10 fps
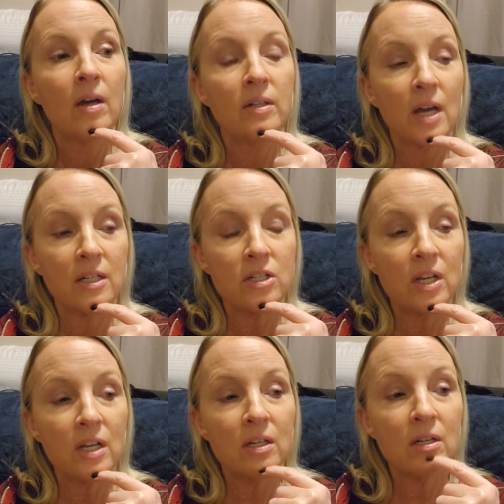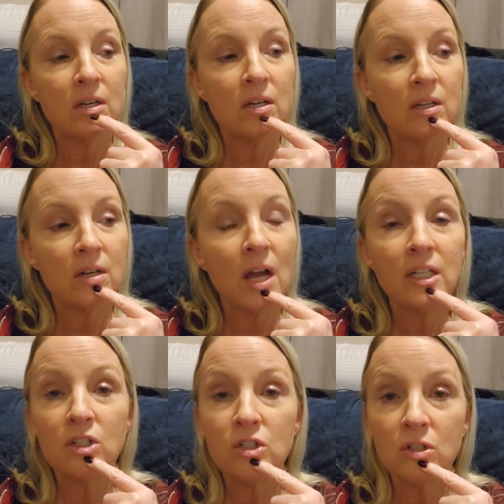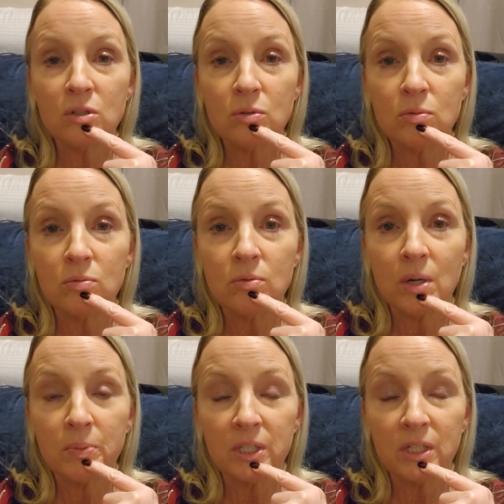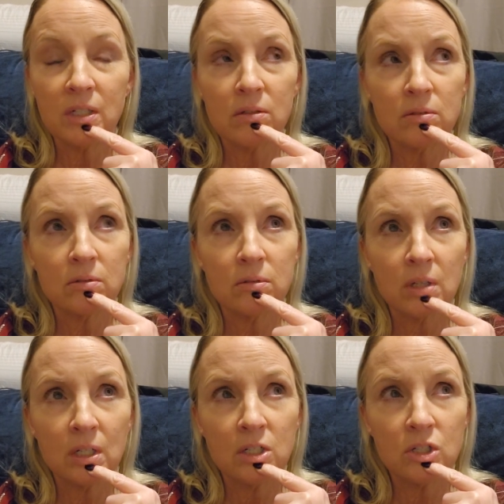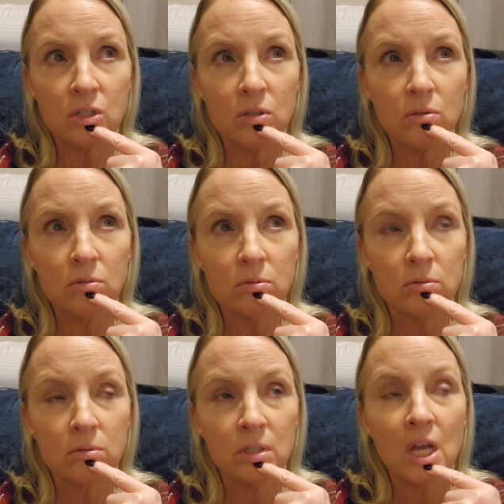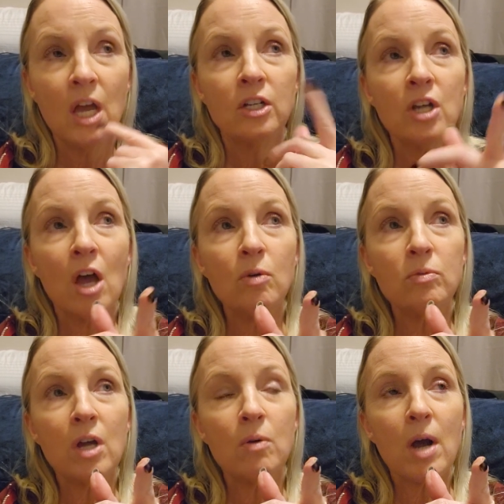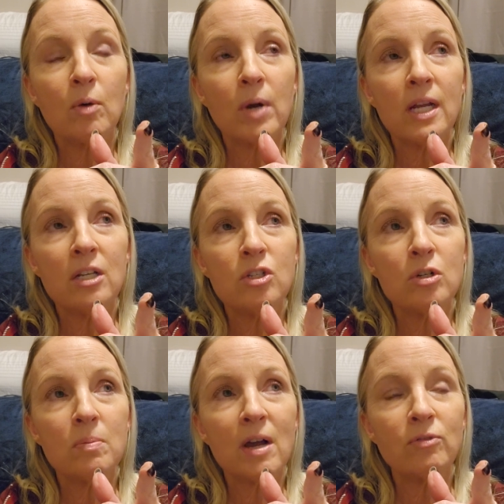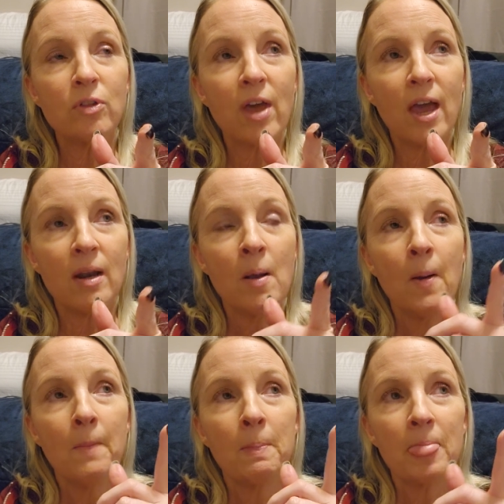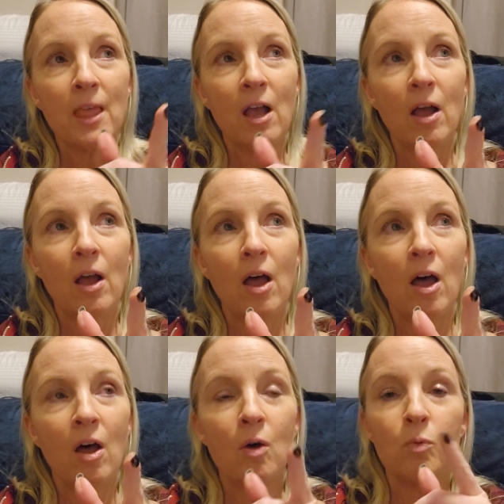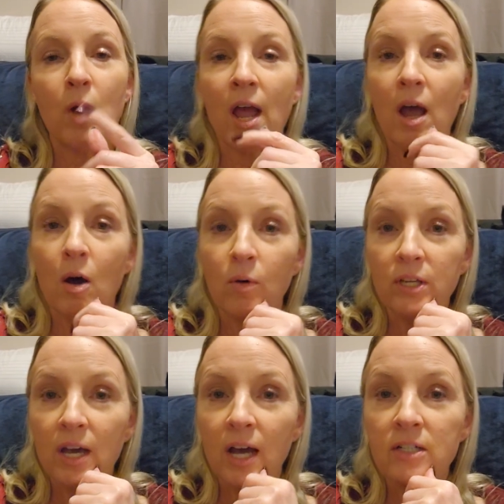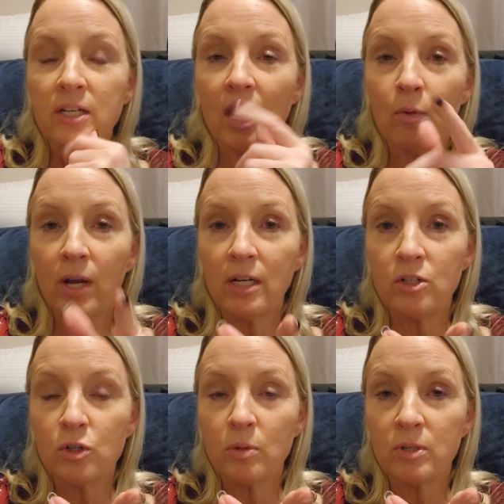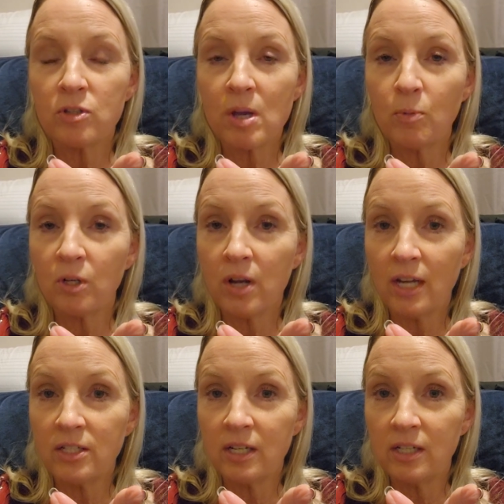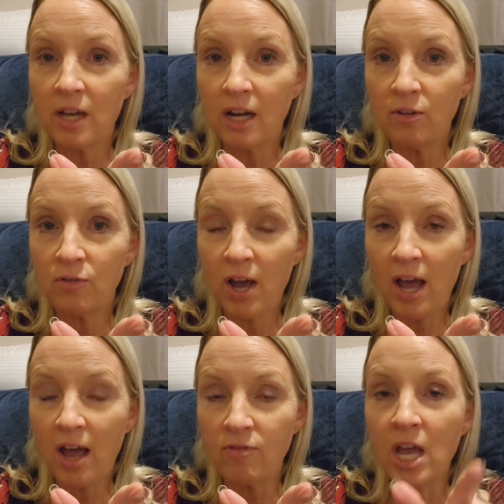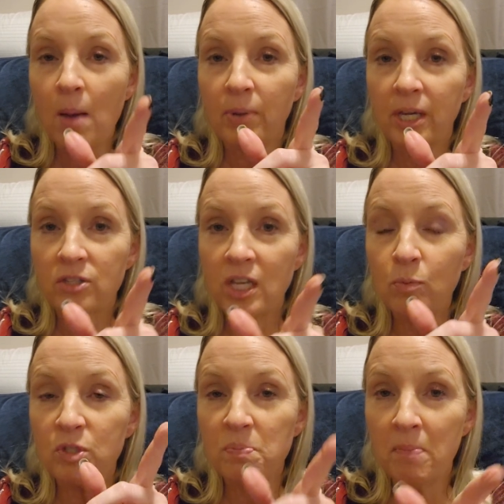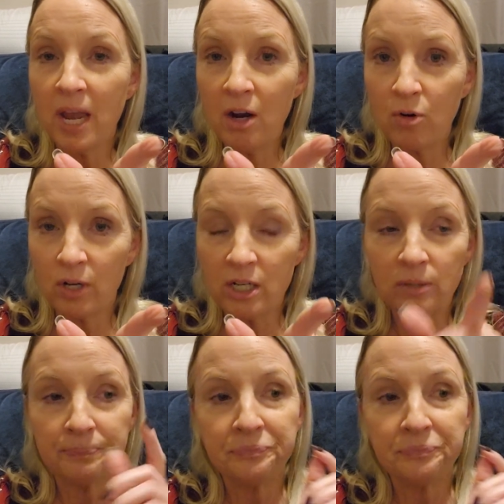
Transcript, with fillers: 1992, I believe. 92? No, no, I ran into him after that. Oh, wow. Yeah, I did. I ran into him the summer of 1995 because he was married